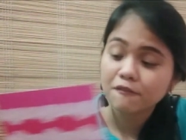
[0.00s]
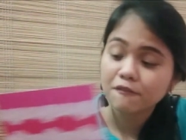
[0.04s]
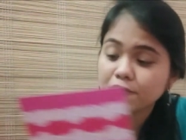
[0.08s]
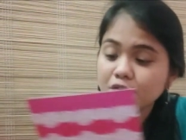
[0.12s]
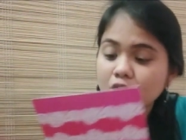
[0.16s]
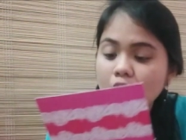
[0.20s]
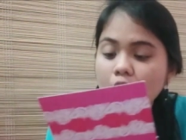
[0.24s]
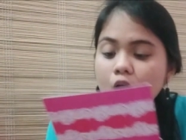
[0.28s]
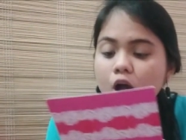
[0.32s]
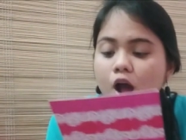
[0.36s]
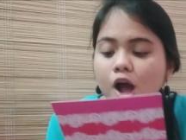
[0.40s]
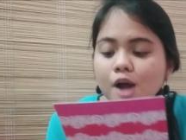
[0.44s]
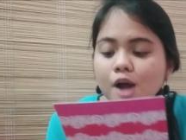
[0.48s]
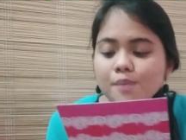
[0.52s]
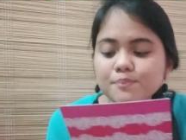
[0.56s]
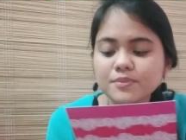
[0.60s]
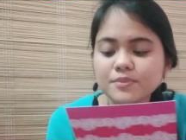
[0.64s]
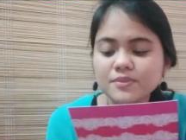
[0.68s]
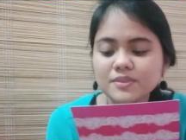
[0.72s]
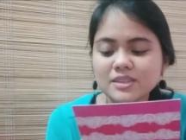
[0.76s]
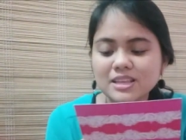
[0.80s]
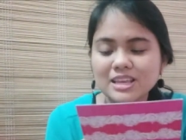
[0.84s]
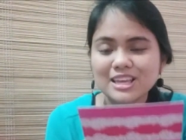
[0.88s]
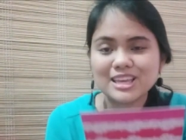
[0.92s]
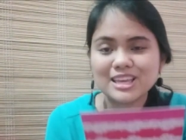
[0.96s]
from
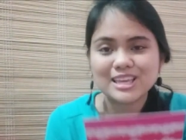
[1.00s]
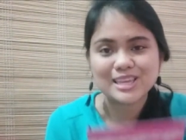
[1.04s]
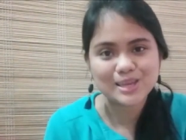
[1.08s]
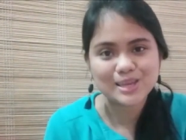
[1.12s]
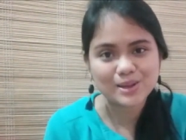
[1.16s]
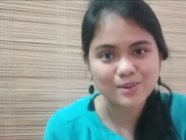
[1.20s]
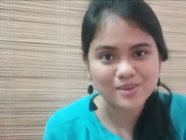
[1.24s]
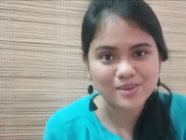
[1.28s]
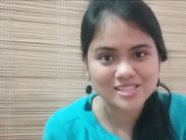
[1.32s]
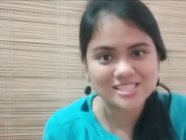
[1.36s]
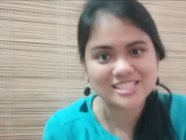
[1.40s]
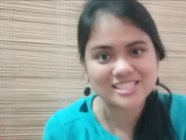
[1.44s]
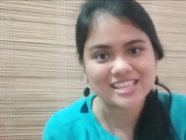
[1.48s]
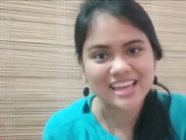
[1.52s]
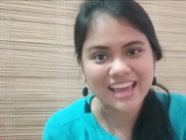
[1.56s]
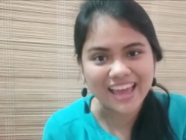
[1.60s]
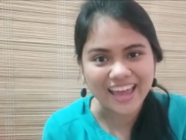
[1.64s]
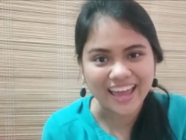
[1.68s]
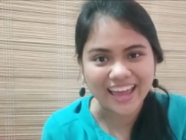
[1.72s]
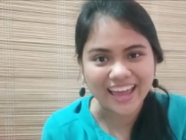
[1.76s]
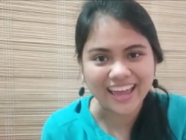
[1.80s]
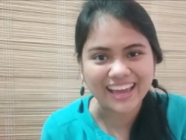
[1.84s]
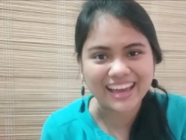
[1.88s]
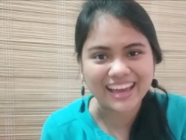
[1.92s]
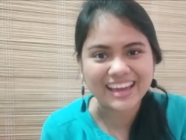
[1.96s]

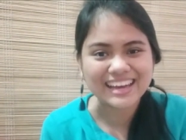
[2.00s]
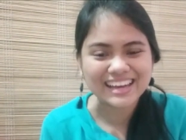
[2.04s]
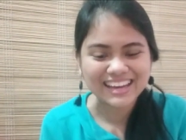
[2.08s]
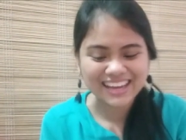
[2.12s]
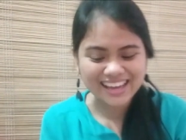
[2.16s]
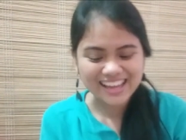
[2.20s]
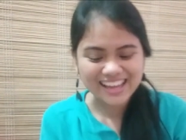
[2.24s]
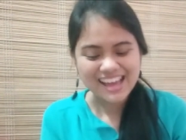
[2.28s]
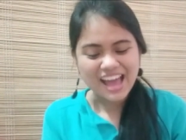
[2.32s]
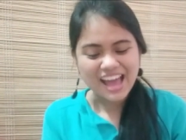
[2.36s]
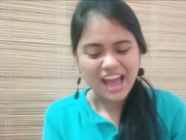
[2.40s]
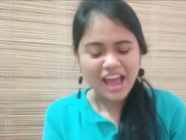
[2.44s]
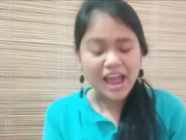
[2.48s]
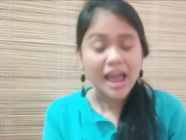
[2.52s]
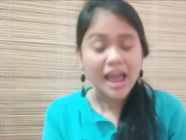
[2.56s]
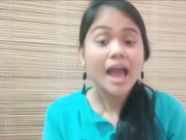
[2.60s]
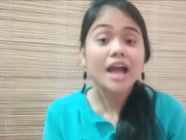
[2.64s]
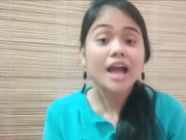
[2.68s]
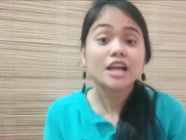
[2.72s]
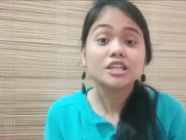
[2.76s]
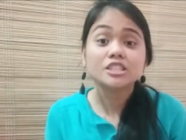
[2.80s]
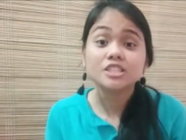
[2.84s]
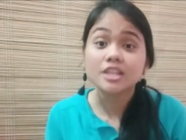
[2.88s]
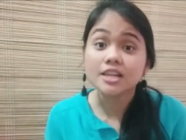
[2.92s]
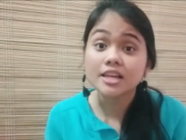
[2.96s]
USA. I
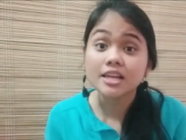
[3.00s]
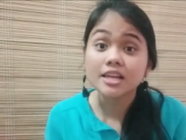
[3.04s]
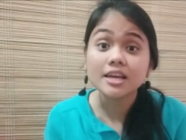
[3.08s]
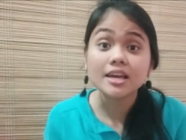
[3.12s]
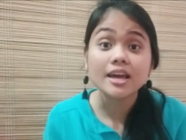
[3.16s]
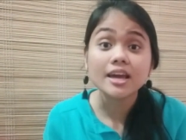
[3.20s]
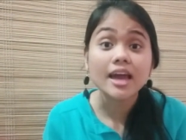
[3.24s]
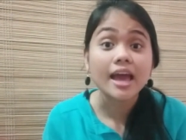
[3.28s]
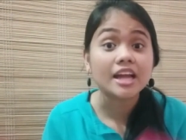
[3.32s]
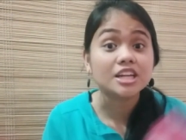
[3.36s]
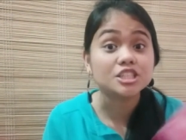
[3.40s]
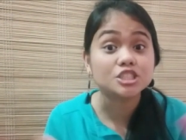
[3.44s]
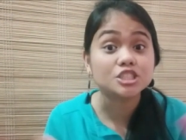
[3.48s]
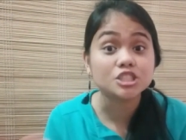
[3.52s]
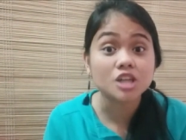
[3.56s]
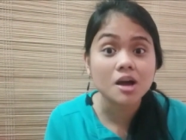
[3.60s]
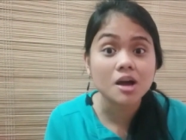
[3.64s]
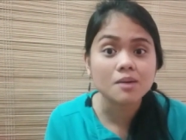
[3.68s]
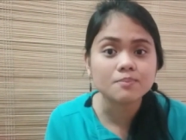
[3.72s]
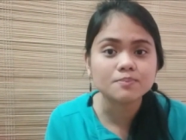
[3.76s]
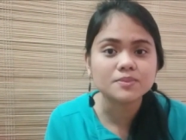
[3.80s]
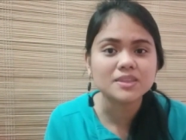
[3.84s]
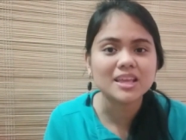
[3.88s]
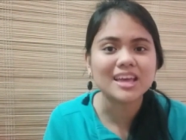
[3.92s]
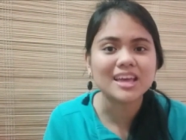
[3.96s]
actually
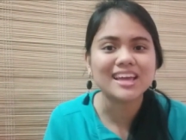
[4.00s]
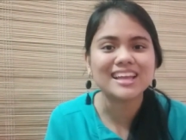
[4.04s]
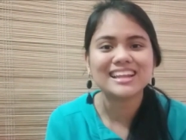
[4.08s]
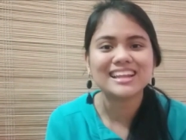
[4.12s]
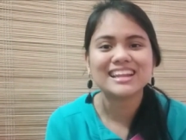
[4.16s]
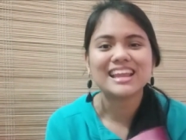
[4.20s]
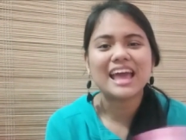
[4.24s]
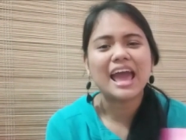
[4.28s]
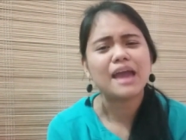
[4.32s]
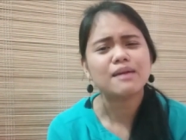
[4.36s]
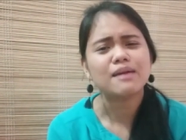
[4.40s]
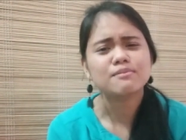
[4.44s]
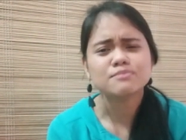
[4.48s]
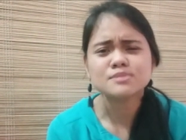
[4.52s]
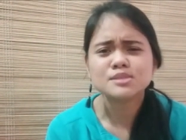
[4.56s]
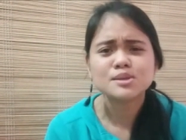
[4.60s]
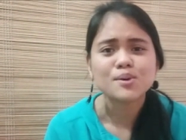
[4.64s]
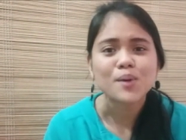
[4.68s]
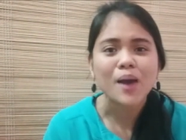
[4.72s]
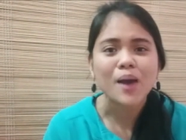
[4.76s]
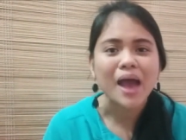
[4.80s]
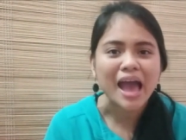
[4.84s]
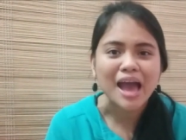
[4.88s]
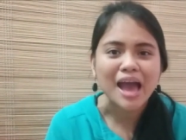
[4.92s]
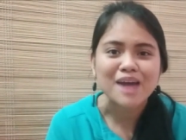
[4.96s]
jumped and I'm
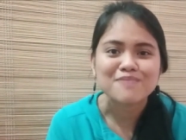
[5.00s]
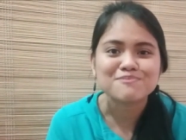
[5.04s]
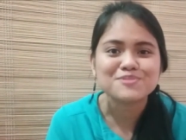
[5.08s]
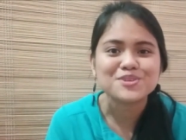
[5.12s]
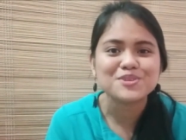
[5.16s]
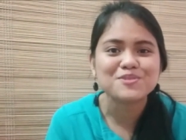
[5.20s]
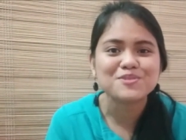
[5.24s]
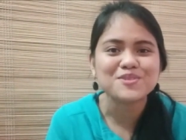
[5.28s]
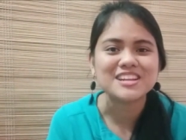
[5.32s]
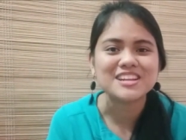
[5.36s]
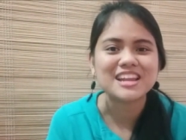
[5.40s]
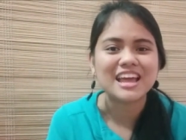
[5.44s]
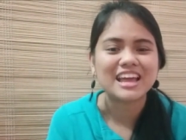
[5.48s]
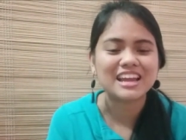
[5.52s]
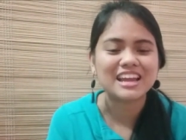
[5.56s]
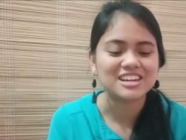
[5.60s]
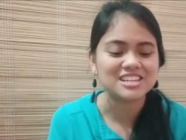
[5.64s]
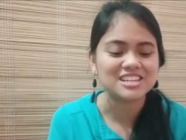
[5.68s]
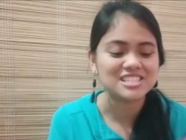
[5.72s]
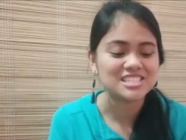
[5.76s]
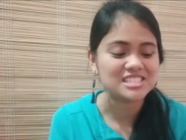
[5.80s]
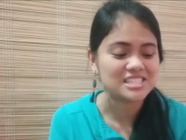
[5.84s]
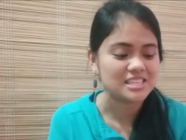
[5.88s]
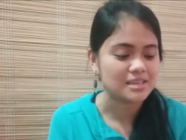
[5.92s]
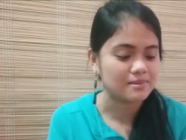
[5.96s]
so happy when I
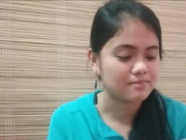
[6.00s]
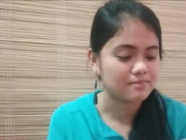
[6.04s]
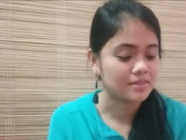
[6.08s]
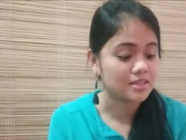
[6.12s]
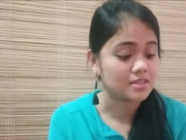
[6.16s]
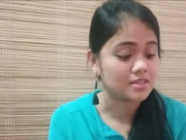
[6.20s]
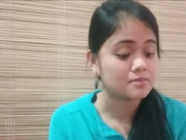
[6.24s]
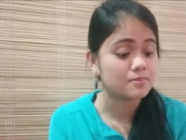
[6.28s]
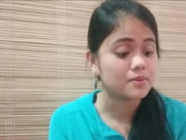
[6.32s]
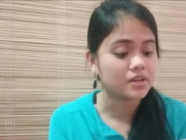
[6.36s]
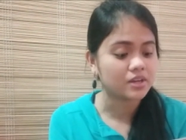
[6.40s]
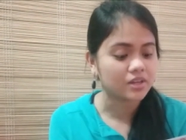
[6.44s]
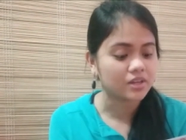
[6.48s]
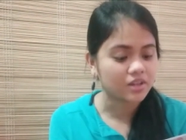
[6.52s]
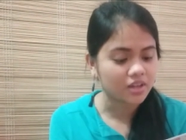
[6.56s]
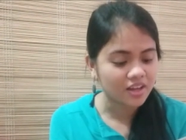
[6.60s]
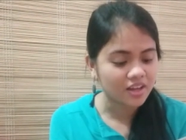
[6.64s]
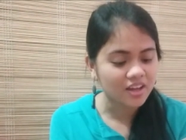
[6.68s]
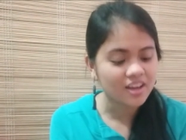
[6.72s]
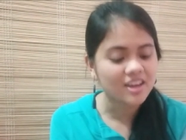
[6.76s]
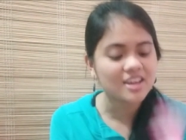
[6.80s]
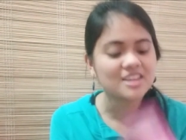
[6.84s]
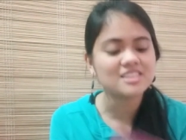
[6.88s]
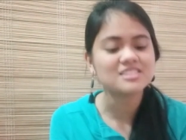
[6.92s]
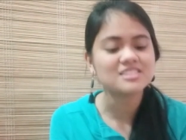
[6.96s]
received this
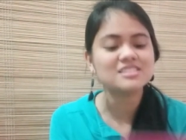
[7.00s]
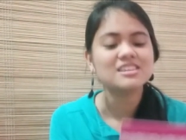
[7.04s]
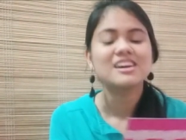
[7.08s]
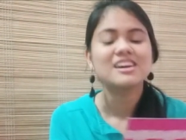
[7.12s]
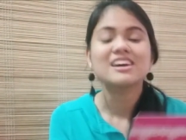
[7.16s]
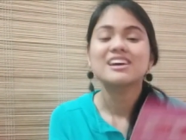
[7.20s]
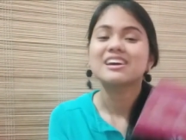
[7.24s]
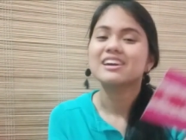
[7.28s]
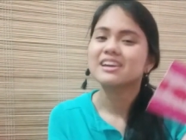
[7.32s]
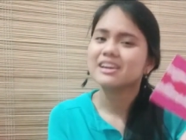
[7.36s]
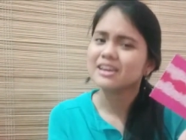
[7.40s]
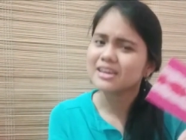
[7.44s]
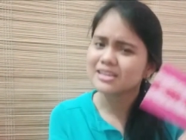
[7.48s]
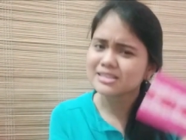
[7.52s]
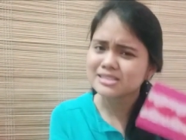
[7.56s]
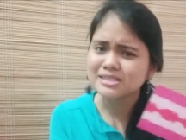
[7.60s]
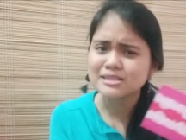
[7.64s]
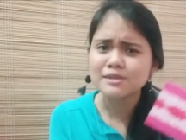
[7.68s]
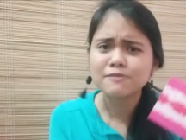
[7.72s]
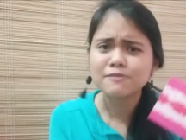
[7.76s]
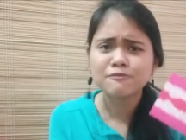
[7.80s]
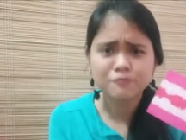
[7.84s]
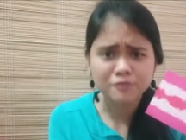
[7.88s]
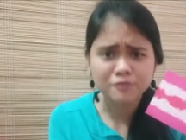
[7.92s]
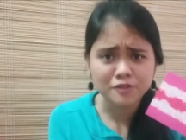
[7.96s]
because it's
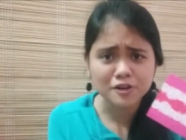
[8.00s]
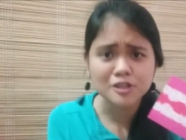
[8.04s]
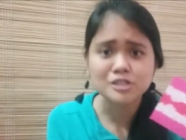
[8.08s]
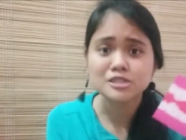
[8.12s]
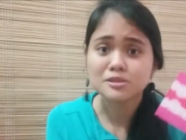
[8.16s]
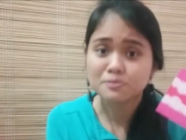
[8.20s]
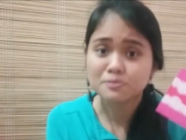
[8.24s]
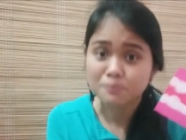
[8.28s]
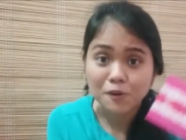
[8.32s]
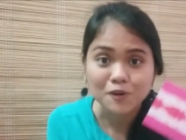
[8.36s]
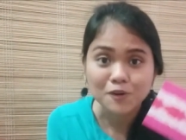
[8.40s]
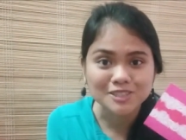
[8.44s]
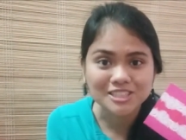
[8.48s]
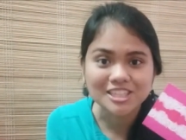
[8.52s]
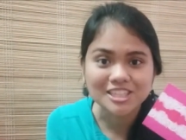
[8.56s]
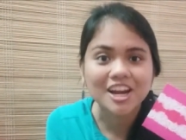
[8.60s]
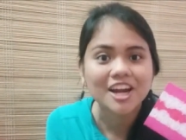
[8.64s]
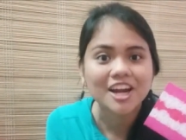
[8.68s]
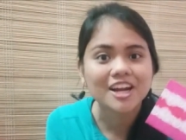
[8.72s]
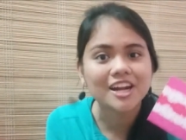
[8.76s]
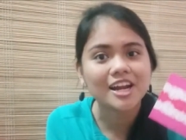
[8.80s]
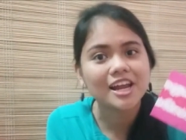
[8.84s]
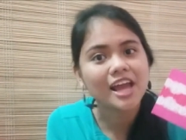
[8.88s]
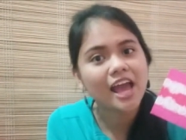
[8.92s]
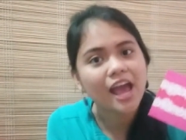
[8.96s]
the first
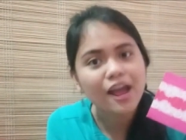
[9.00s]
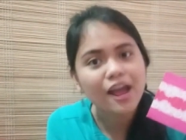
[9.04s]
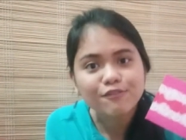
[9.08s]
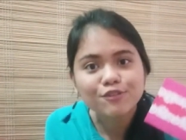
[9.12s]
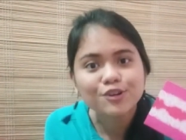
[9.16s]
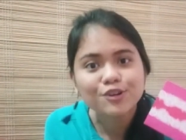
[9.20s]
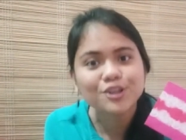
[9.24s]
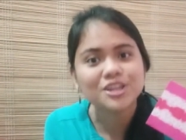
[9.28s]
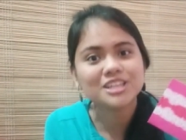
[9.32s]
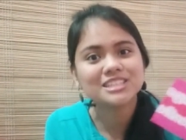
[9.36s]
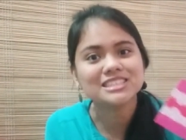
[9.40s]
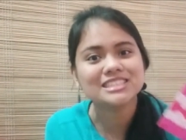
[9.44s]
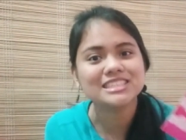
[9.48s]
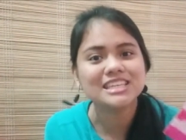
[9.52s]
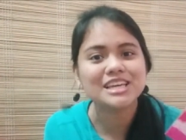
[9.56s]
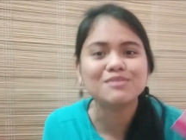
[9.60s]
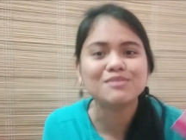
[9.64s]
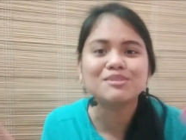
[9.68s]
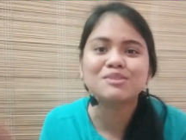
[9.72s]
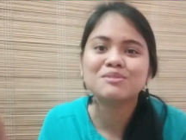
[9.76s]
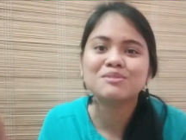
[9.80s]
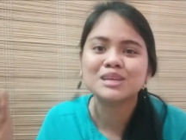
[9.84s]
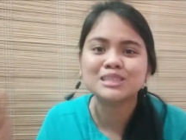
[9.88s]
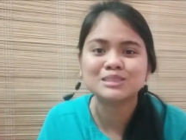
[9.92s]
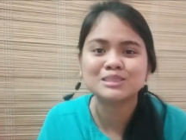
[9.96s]
postcard I ever
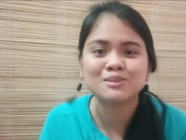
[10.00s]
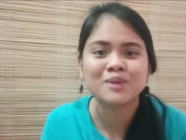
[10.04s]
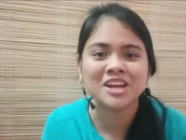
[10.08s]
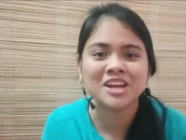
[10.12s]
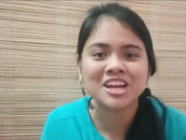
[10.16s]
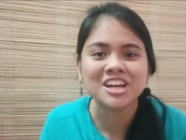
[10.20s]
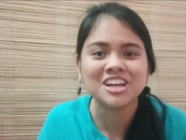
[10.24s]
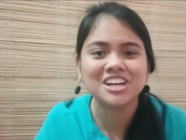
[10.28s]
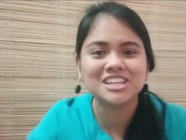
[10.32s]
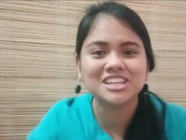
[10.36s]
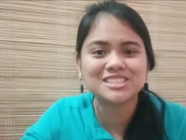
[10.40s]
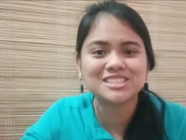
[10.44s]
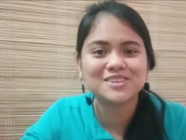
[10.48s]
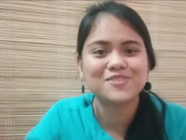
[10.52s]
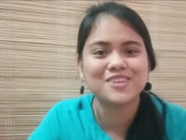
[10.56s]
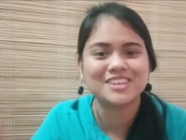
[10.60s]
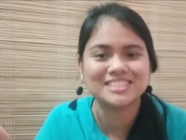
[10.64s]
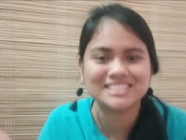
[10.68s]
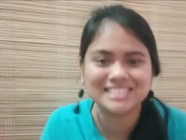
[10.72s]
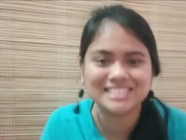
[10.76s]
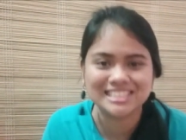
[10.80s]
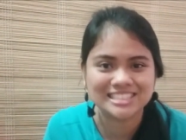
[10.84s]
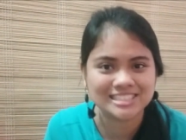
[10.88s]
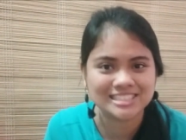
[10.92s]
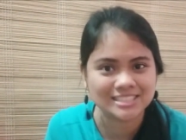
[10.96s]
received in my 20 years of
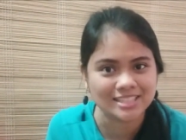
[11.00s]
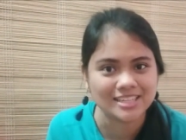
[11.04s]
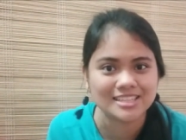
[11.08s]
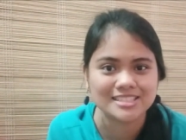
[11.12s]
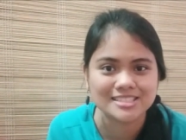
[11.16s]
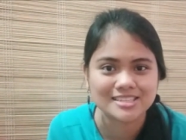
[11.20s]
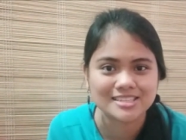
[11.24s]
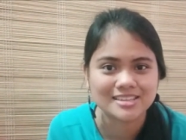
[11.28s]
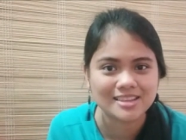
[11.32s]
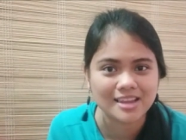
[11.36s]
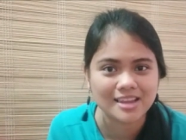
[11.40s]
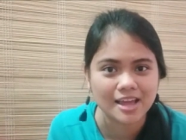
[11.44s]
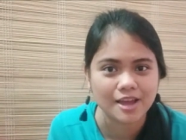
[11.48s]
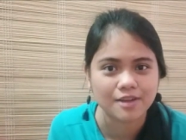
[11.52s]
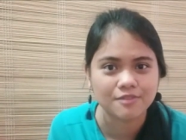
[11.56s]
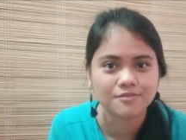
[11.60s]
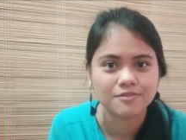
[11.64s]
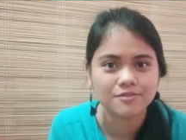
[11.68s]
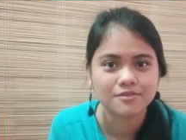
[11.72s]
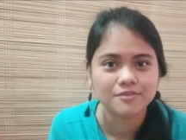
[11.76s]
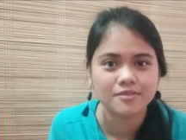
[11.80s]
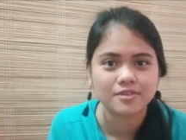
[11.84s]
existence in life.